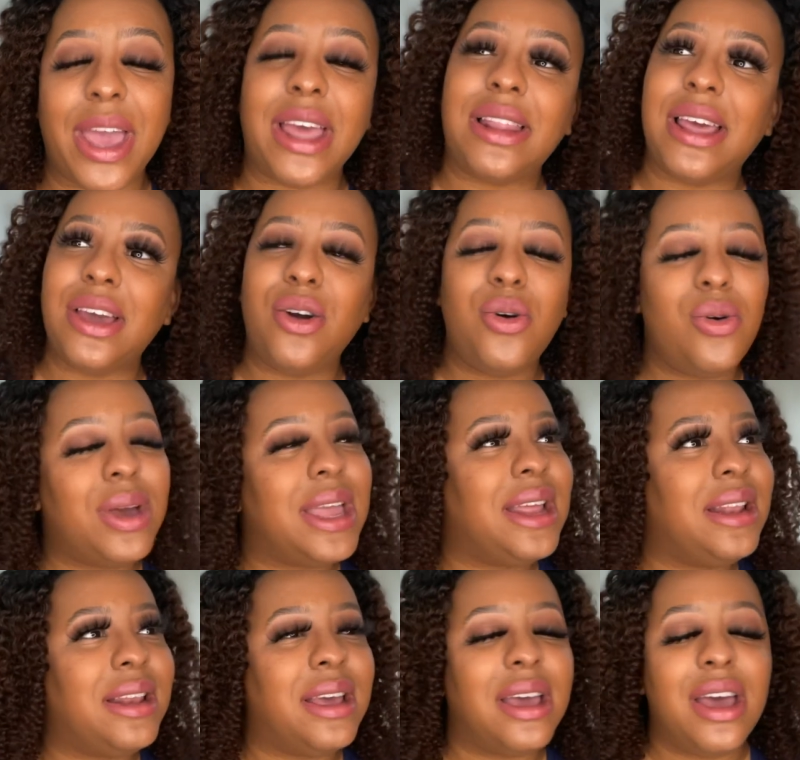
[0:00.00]
Like, who
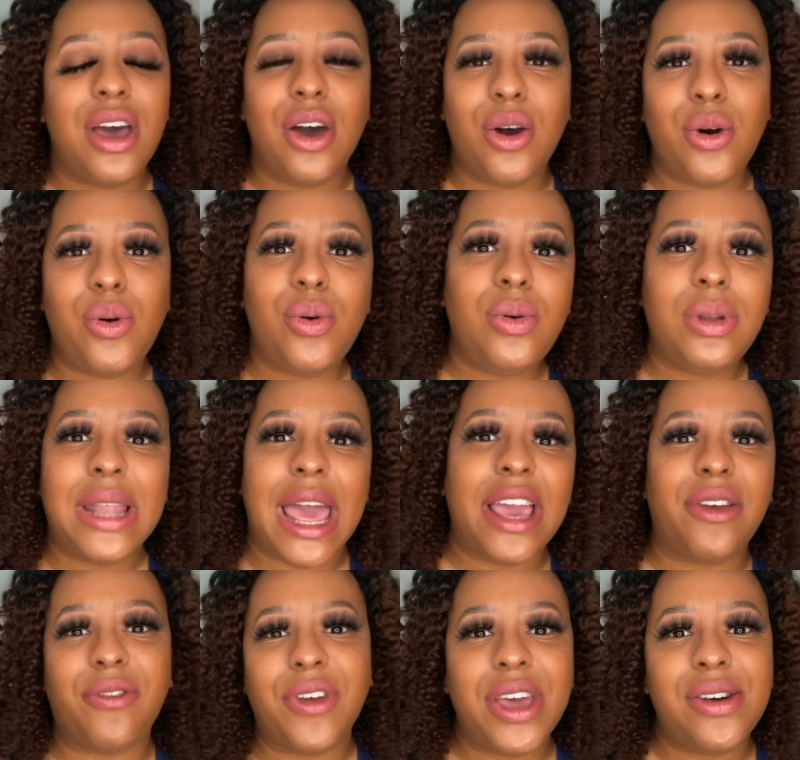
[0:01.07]
like
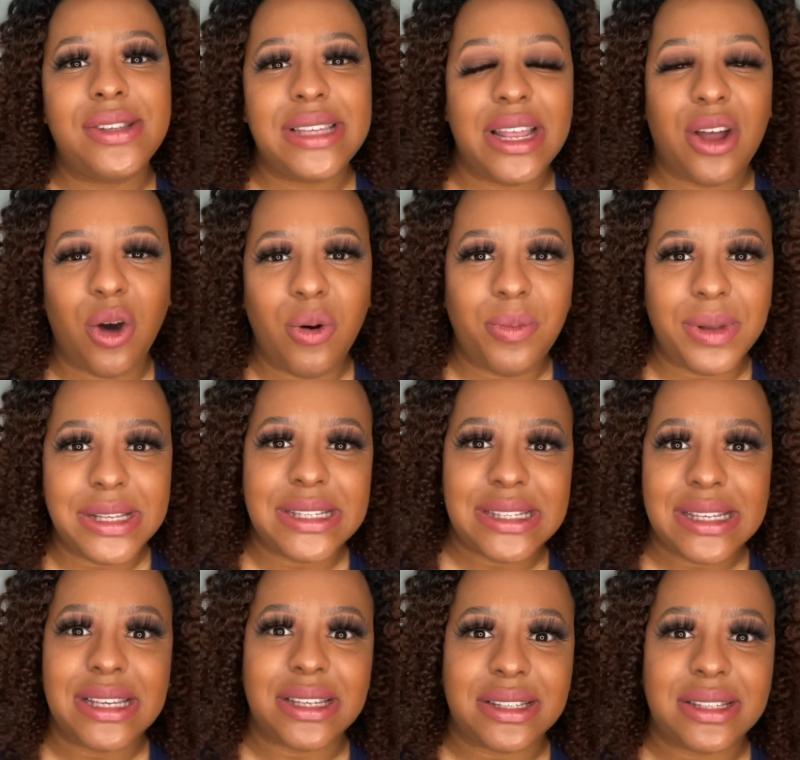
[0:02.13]
fails at
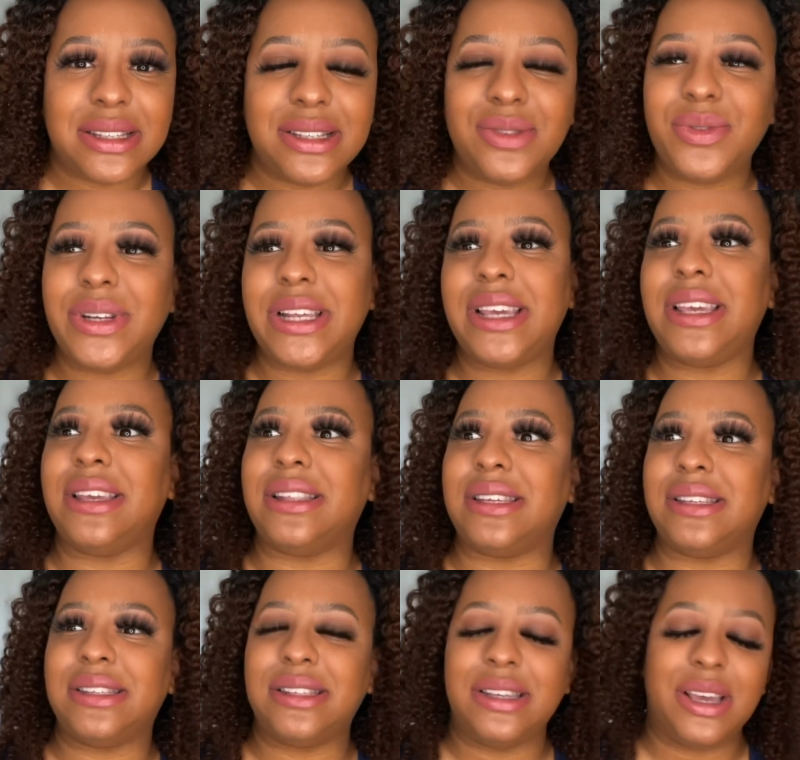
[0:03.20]
hopelessness? It's
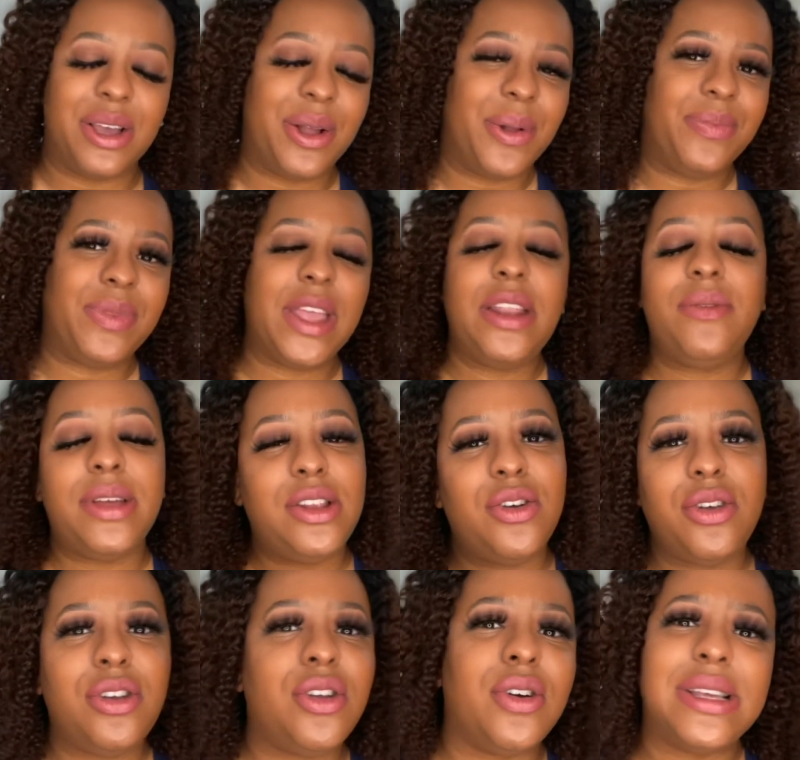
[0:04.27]
ridiculous. Anyway,
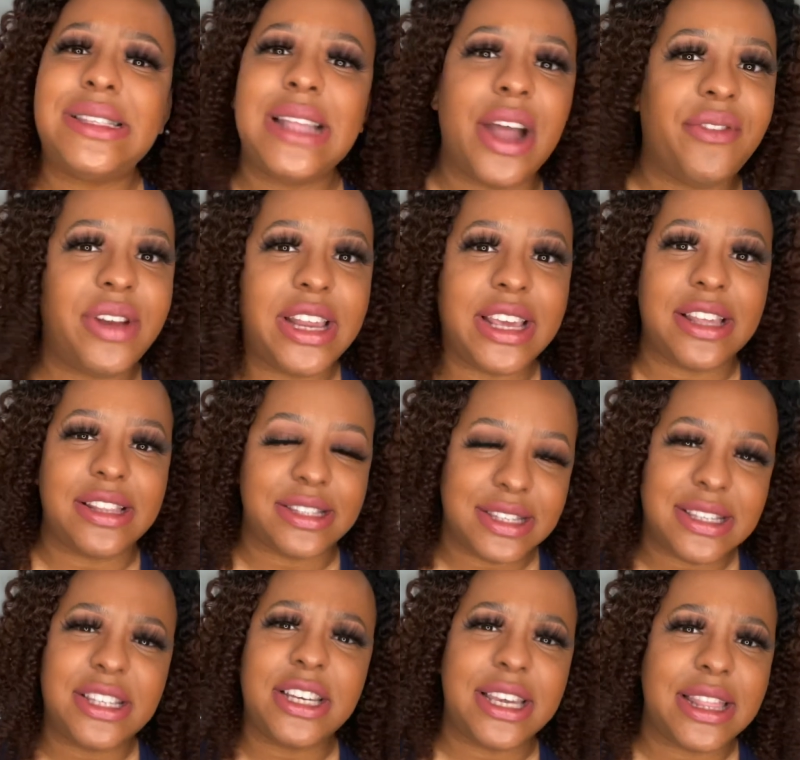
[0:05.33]
no, it's not ridiculous.
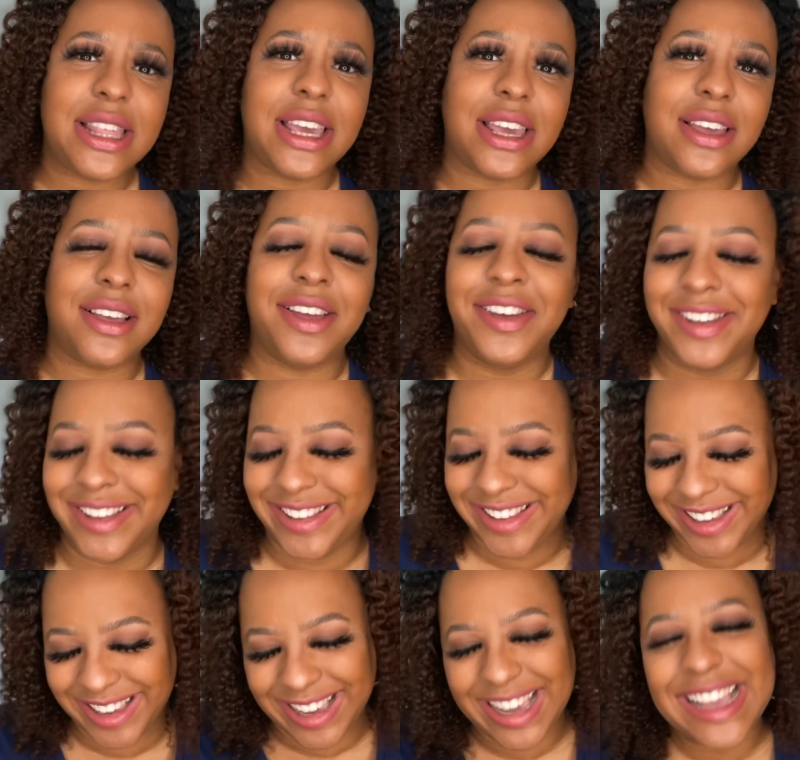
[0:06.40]
It's a good thing.
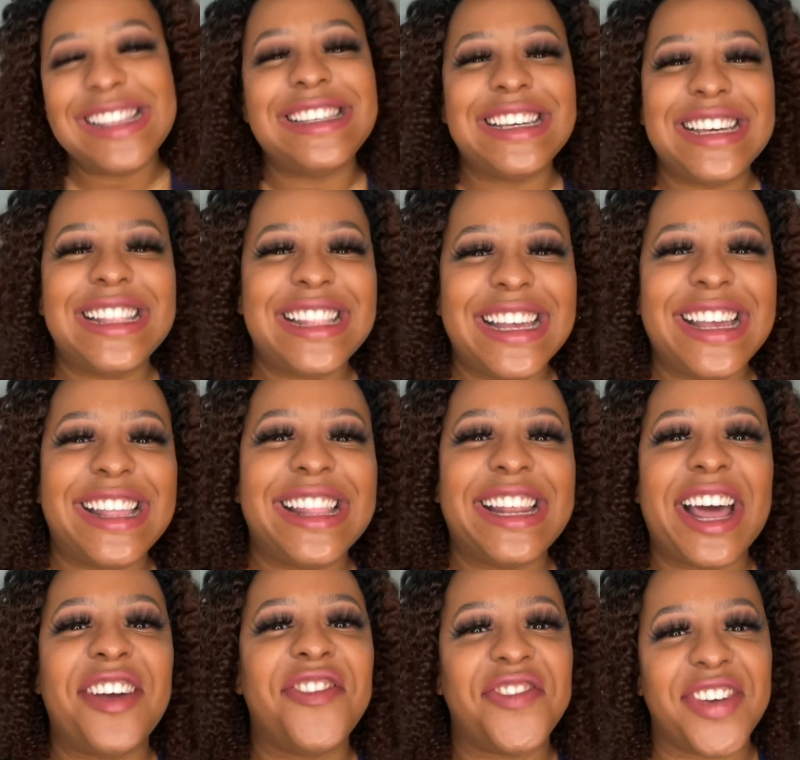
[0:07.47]
It's a good thing that
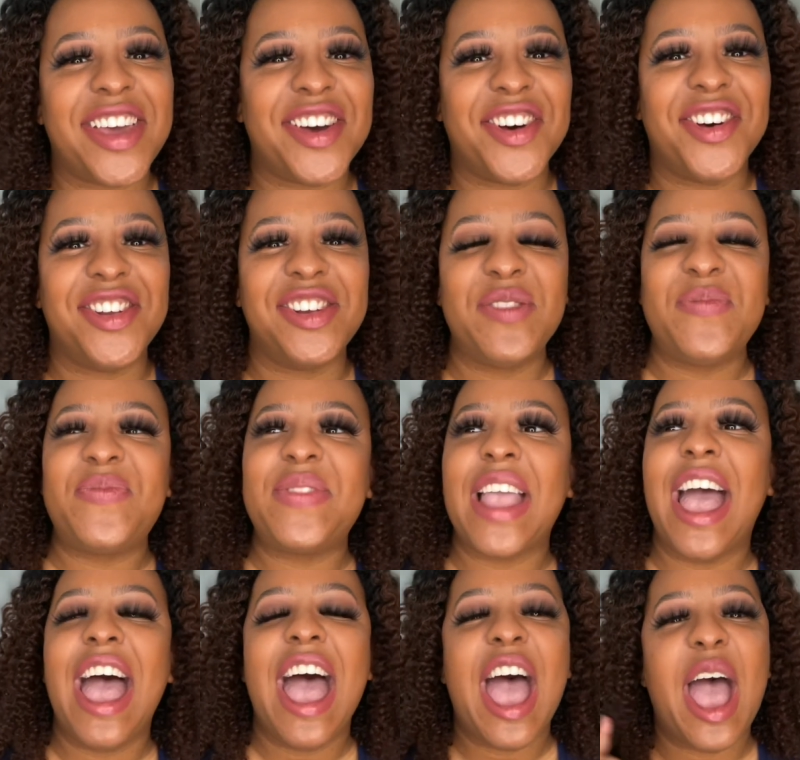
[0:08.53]
I failed
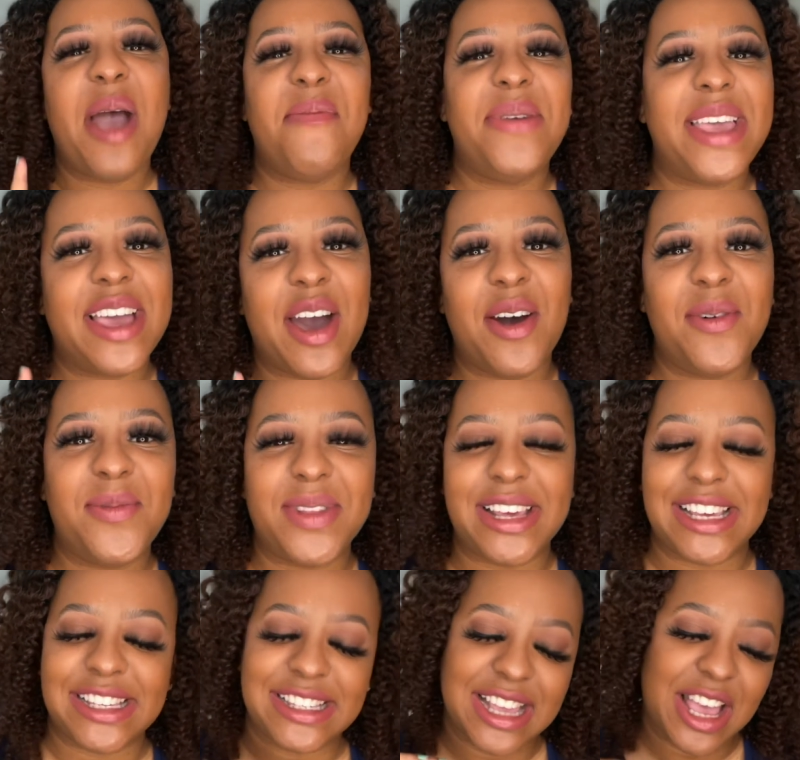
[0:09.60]
at being
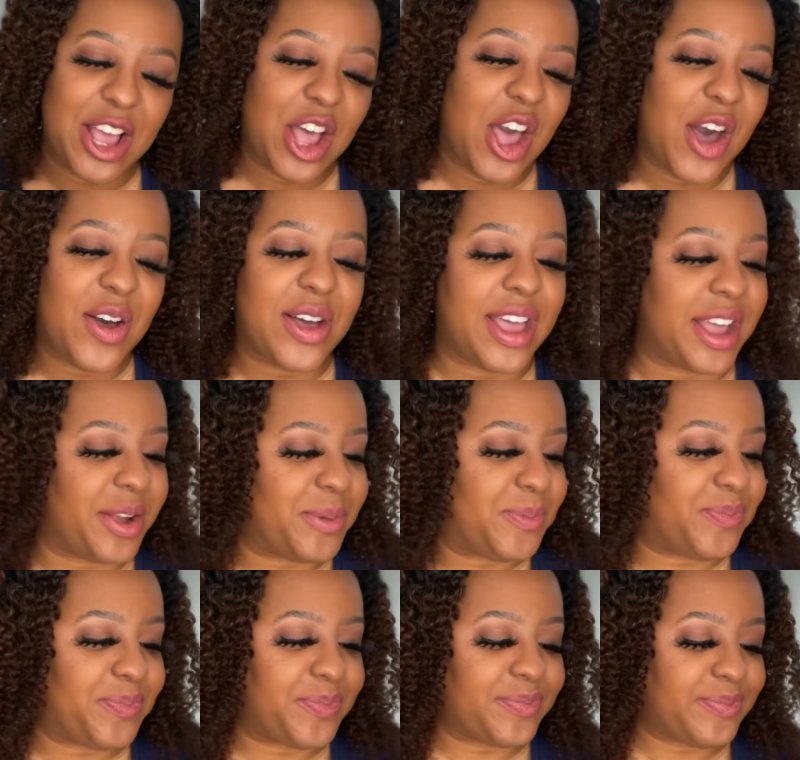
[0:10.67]
hopeless. Okay,
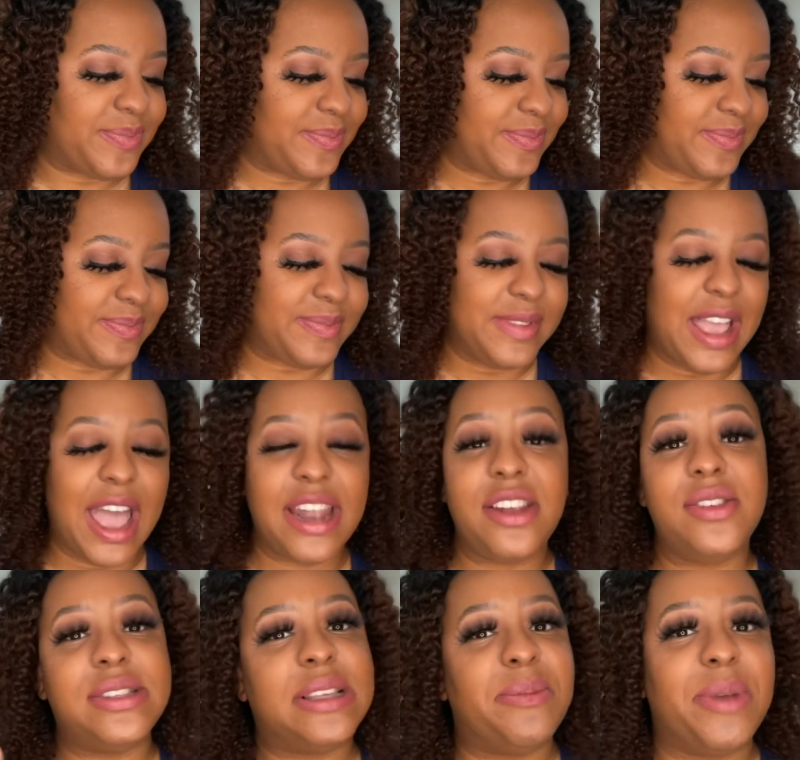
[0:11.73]
I know
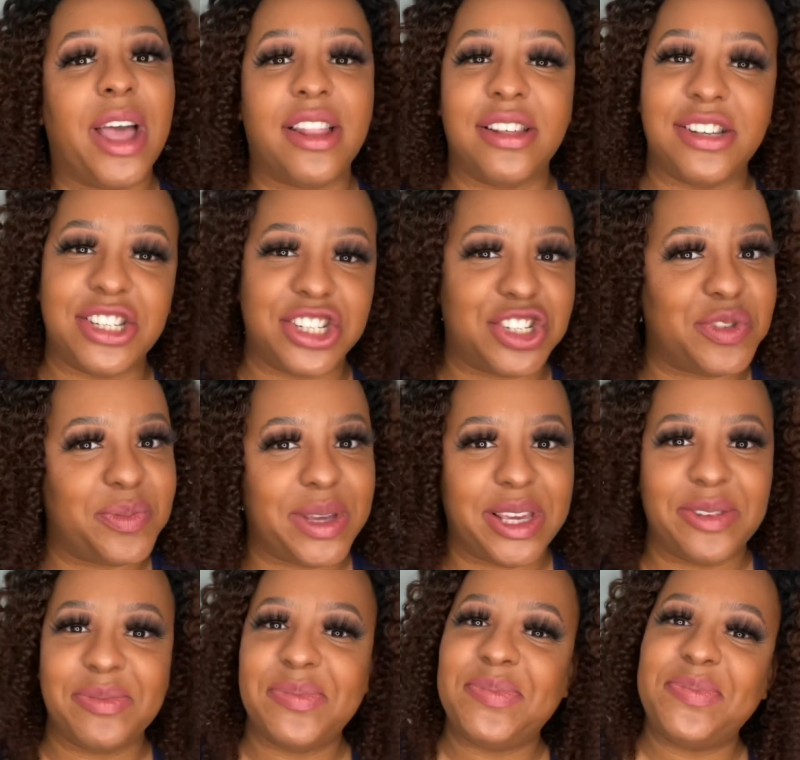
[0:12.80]
some of y'all are judging me,
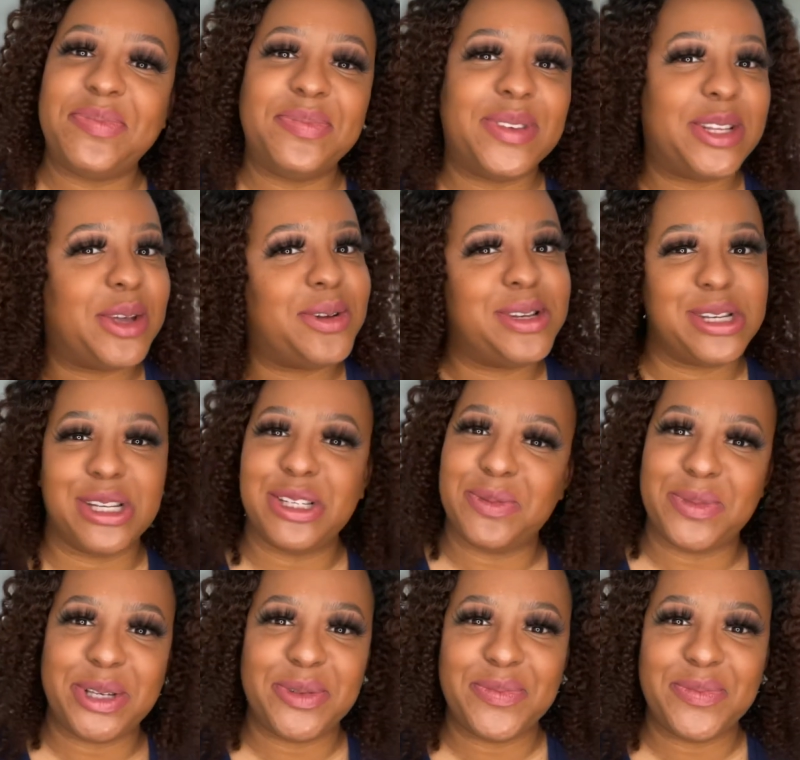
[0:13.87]
but don't judge me.